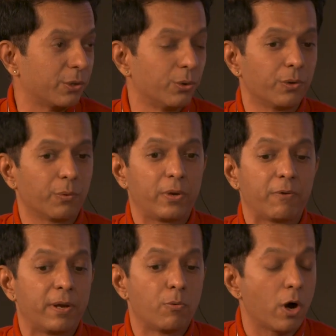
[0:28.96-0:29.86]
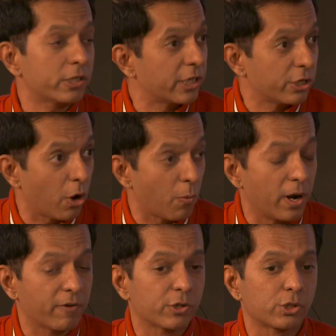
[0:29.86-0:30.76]
You we've been watching your
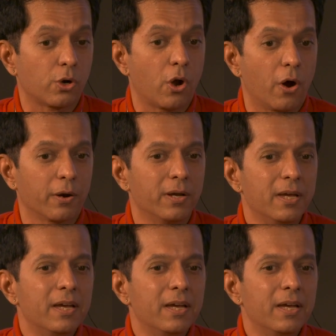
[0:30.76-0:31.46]
work for so long.